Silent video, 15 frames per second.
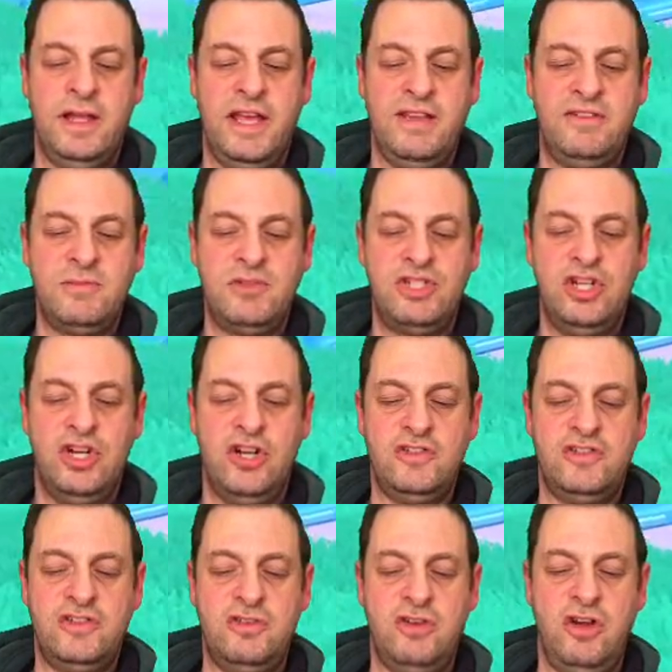Get some
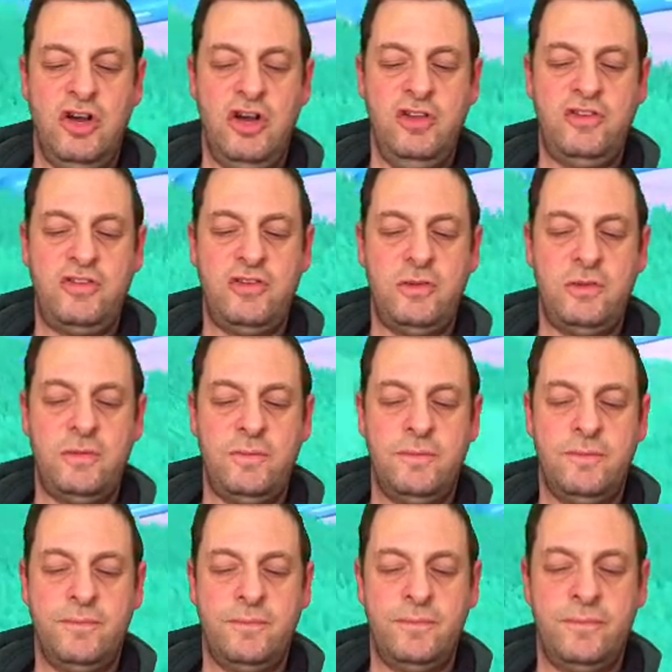shots across.
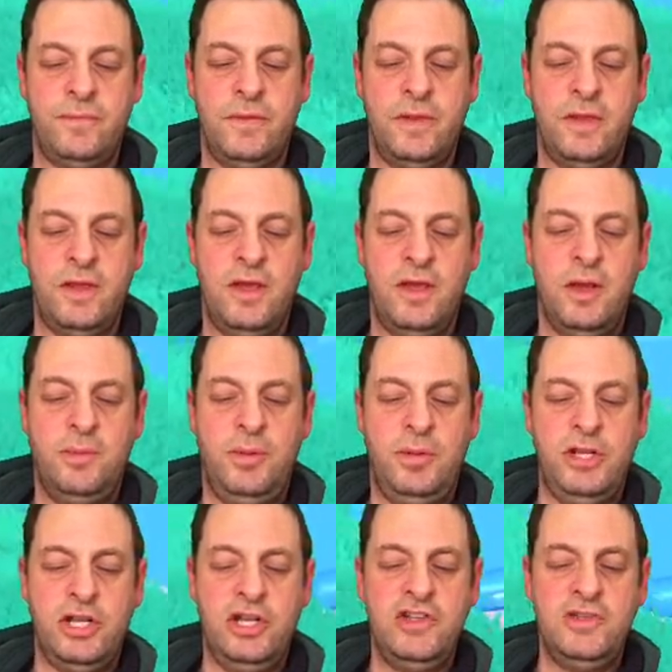
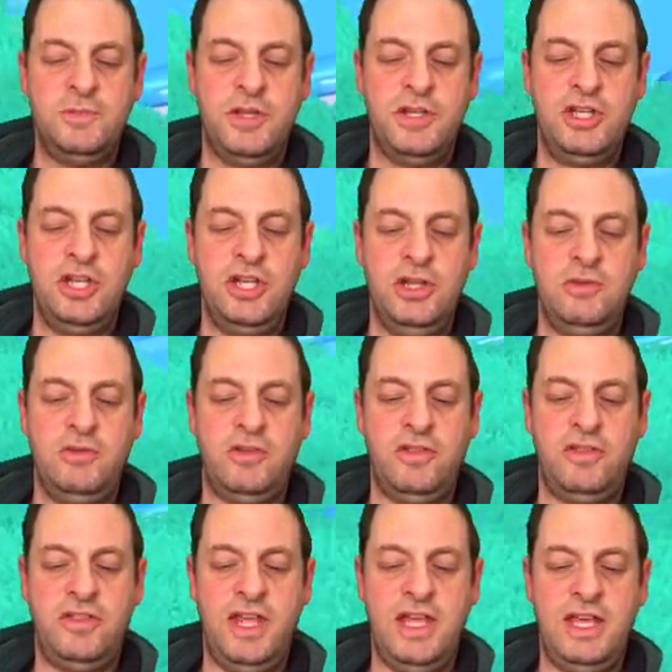Probably going to lose my newts,
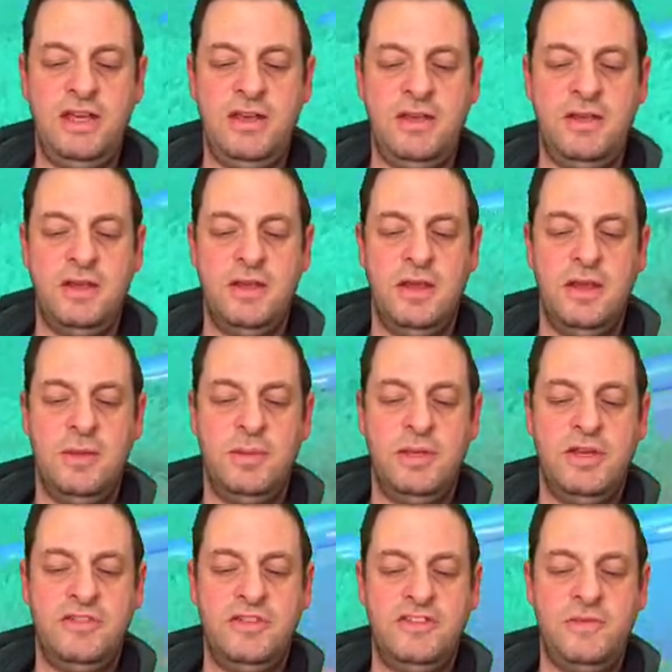I think,
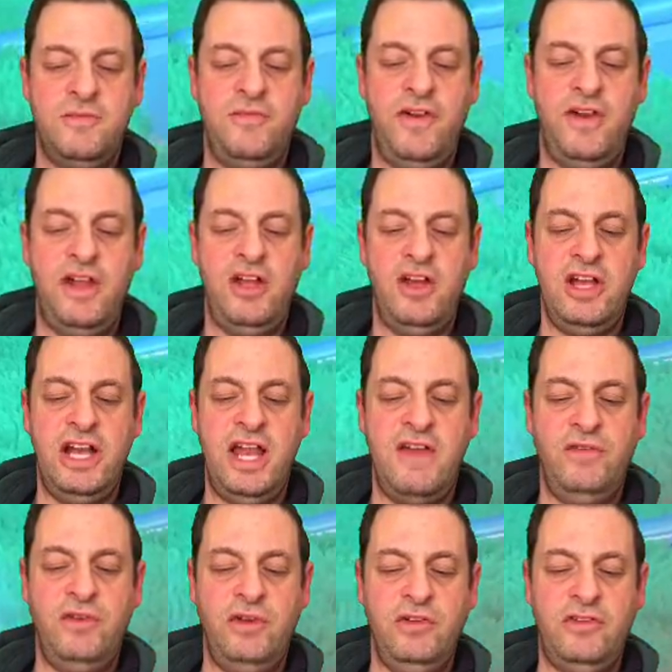because there's some very high
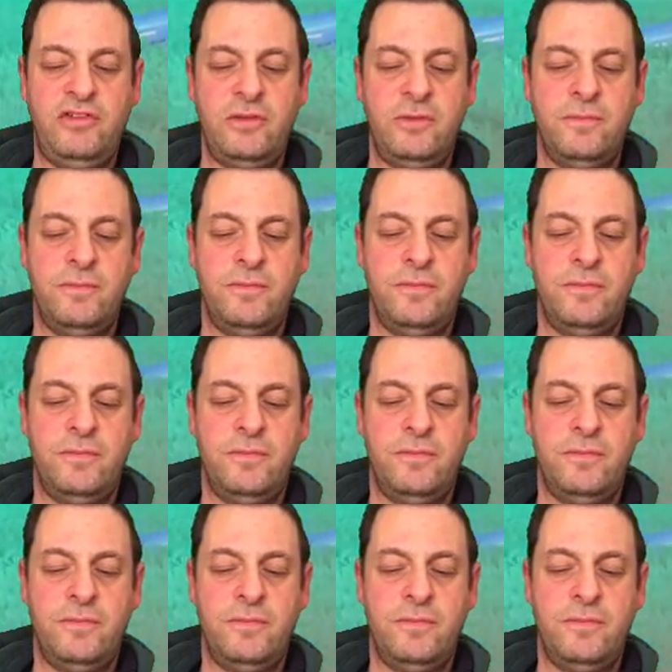levels.